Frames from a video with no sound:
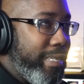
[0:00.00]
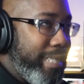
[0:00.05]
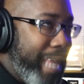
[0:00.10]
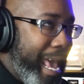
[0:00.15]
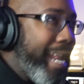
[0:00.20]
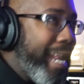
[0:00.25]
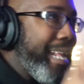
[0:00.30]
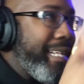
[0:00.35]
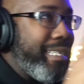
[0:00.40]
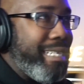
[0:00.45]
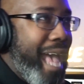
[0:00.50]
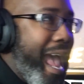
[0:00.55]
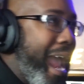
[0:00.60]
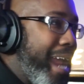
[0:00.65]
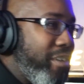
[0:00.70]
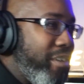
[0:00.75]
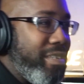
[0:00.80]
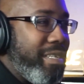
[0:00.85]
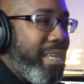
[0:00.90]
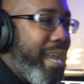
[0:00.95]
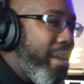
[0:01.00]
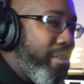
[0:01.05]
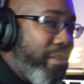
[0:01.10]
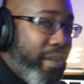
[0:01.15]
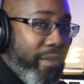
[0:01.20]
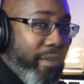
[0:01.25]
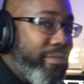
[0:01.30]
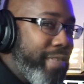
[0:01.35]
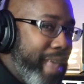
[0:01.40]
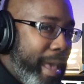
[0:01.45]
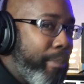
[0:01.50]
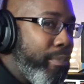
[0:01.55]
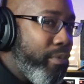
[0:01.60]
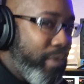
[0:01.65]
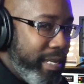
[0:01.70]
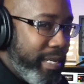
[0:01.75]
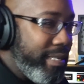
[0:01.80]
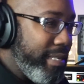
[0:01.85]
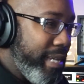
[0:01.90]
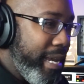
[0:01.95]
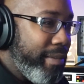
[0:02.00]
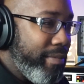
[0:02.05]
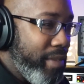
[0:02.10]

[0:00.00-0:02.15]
that entire sound of that preset.